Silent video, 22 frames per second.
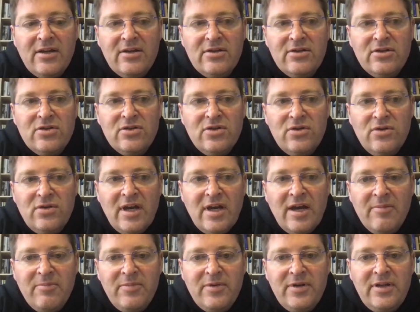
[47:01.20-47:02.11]
do
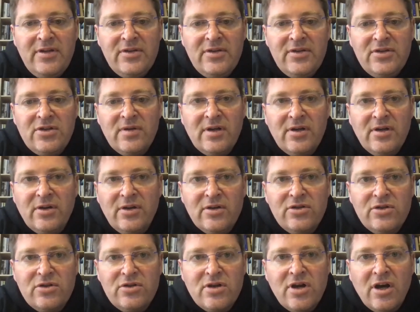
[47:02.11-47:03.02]
companies do a
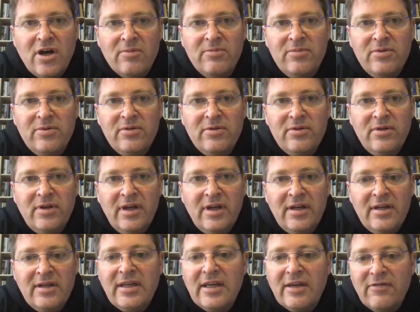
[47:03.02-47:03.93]
good job
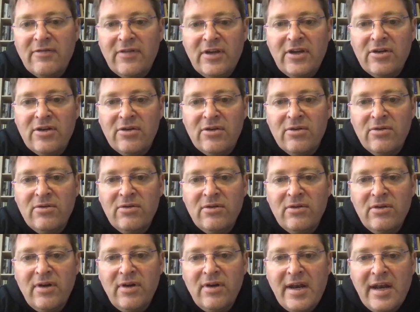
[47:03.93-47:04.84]
in giving you
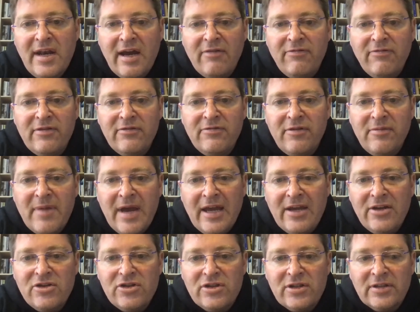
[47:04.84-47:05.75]
enough
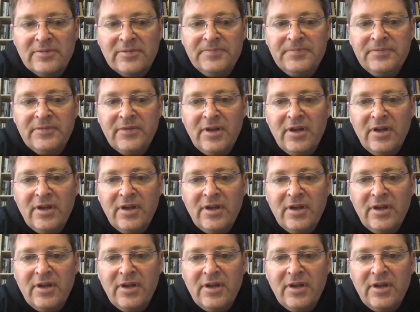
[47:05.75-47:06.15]
information